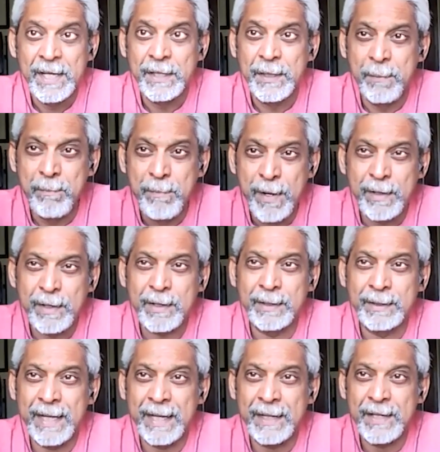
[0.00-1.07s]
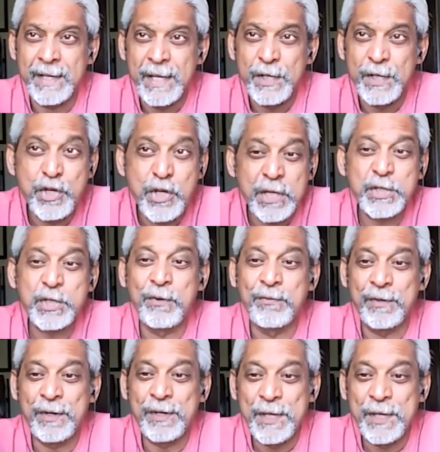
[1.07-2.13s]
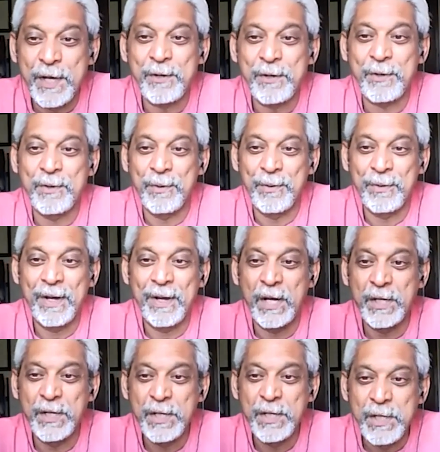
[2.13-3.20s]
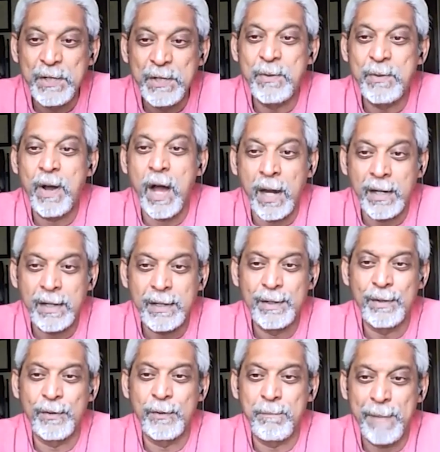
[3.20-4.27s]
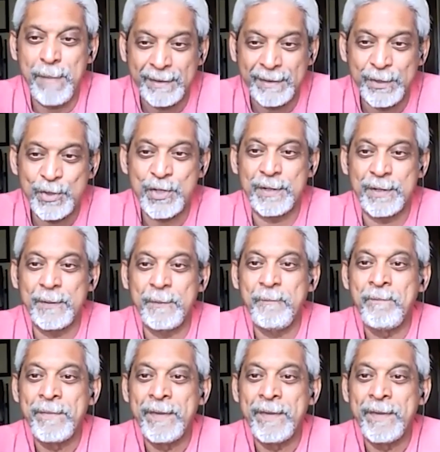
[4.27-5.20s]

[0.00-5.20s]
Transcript: The miracle that just over a year ago, a new unknown pathogen